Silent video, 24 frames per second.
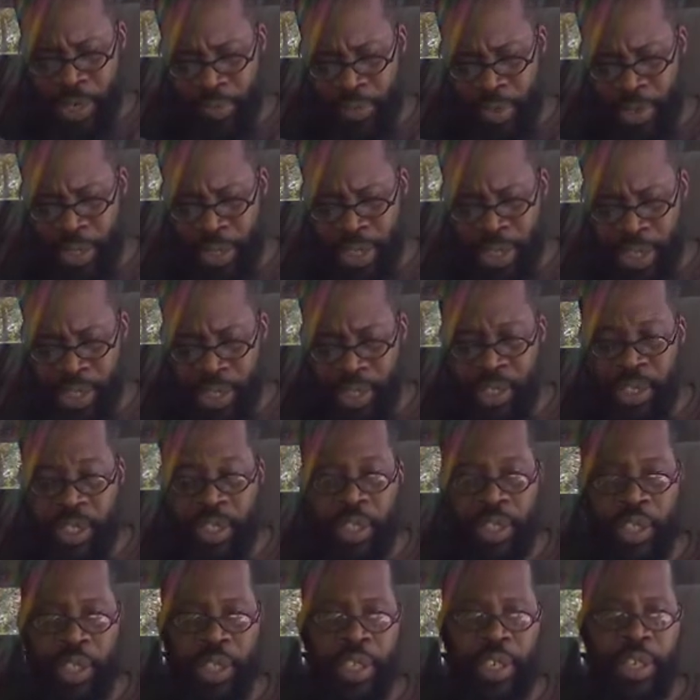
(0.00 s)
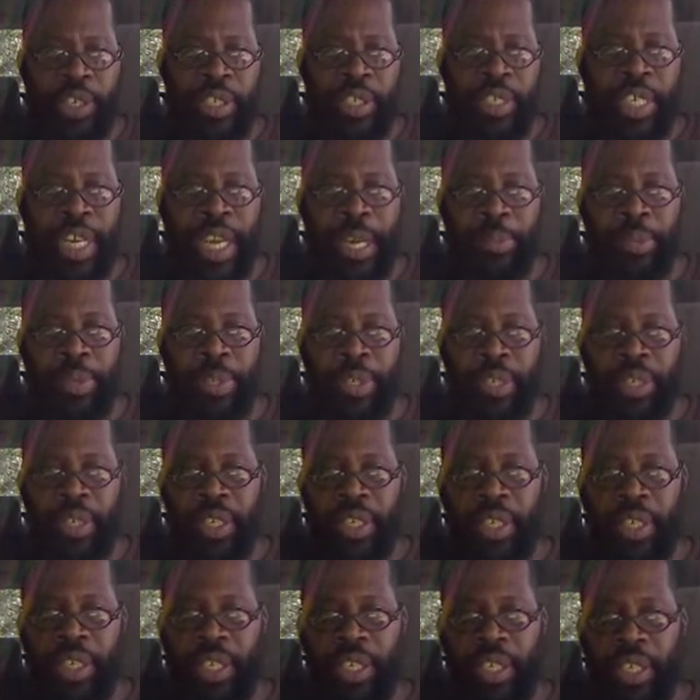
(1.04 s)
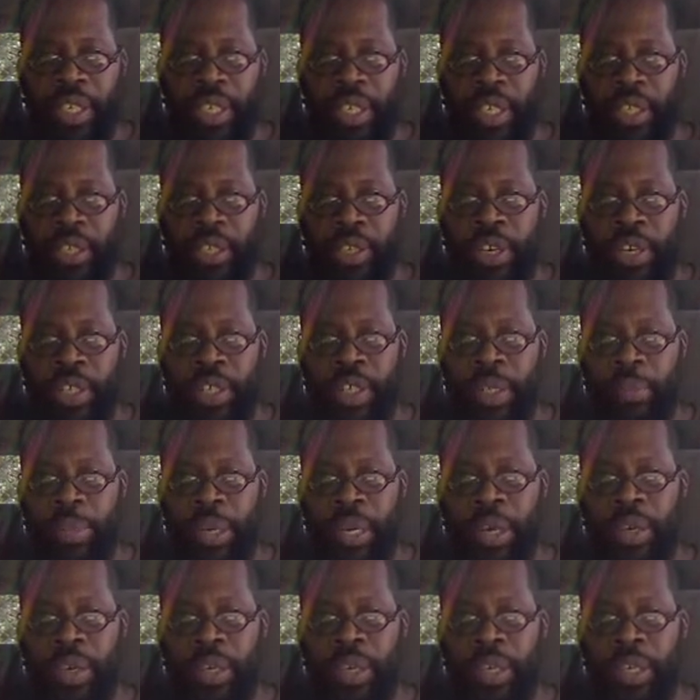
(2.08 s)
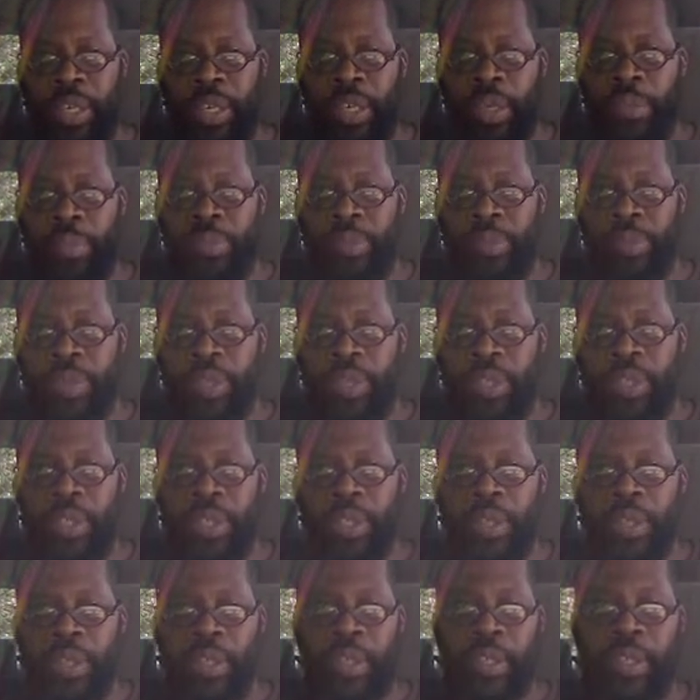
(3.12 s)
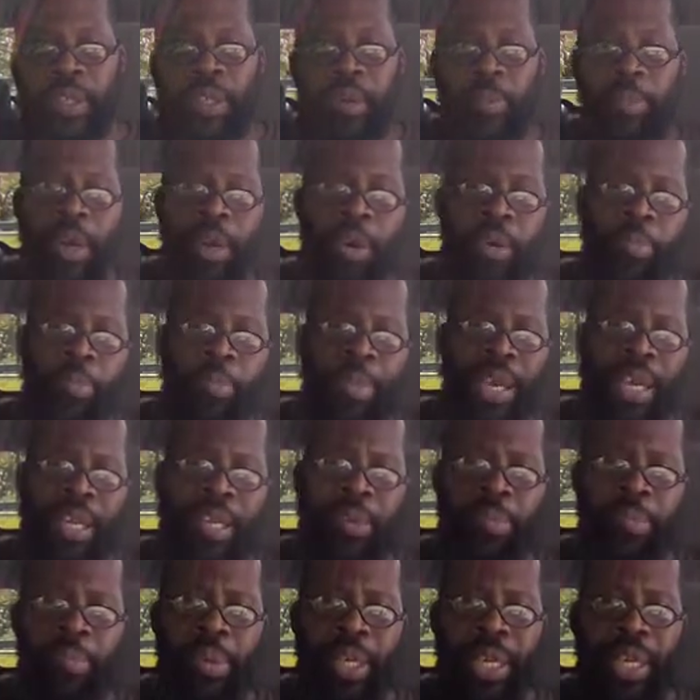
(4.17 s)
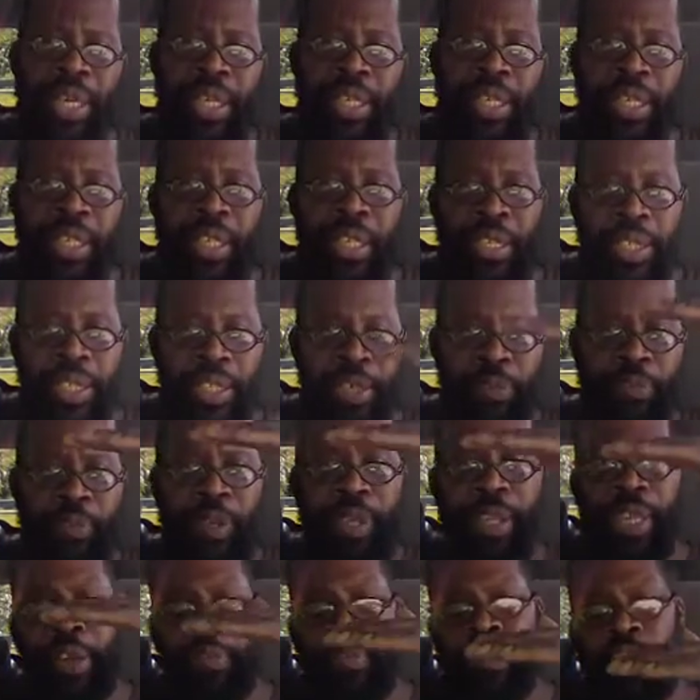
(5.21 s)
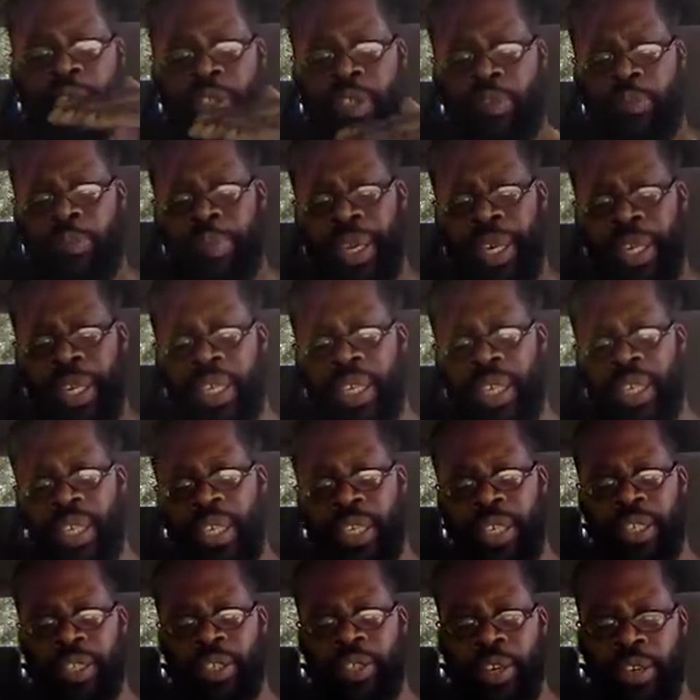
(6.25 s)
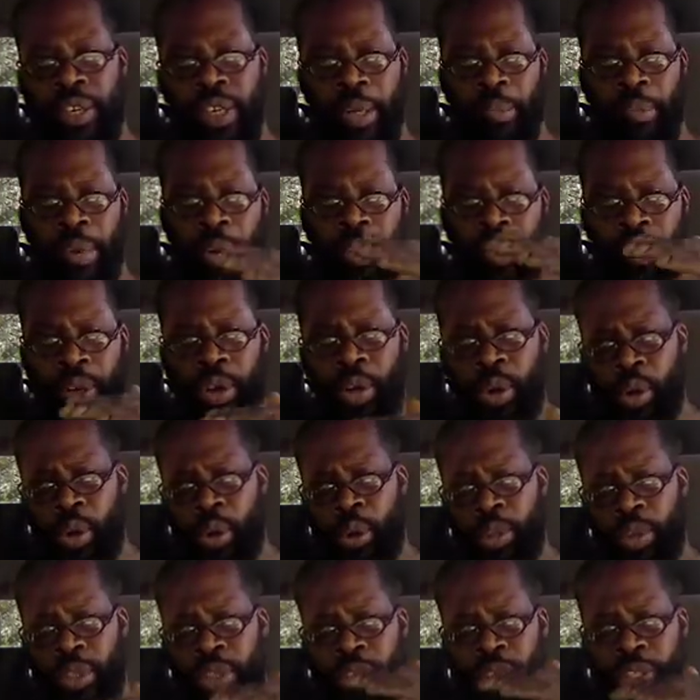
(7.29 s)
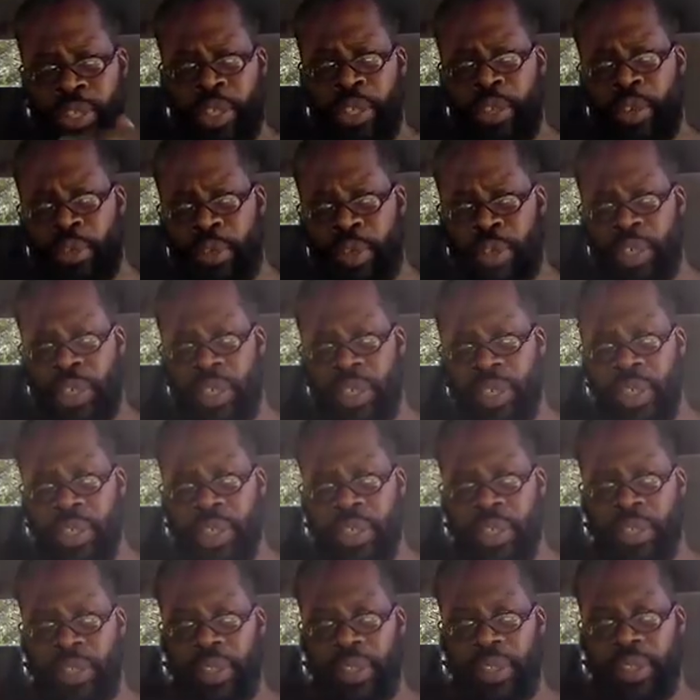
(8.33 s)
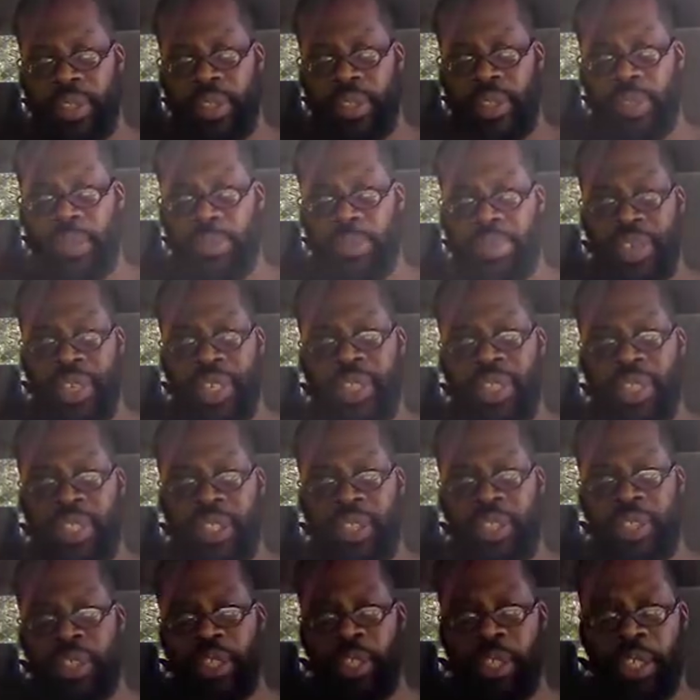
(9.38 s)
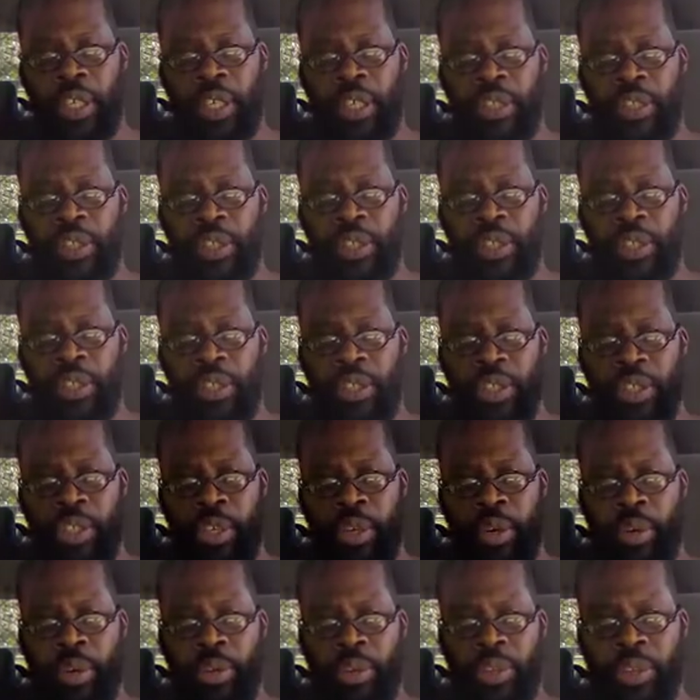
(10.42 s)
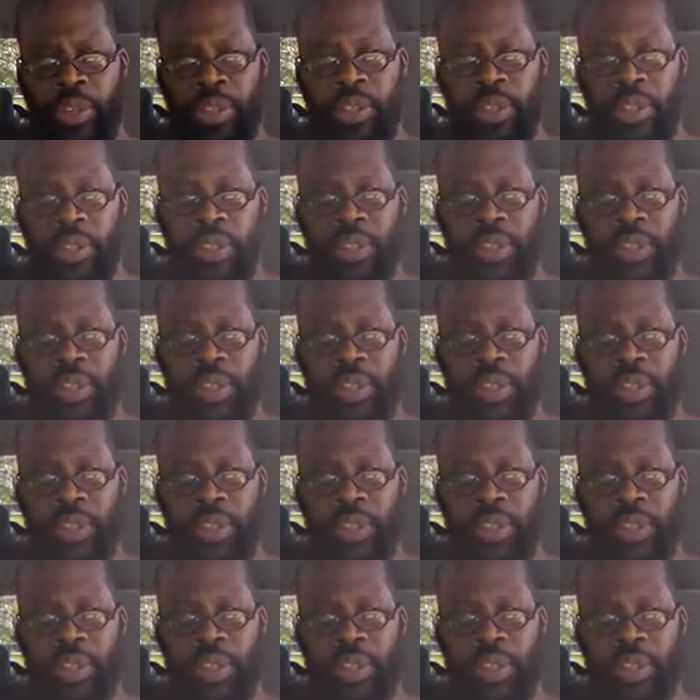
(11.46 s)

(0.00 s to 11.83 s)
Corinthians, the third chapter, it talks about um about men being different levels of men, talking about gold, silver, precious uh, stones.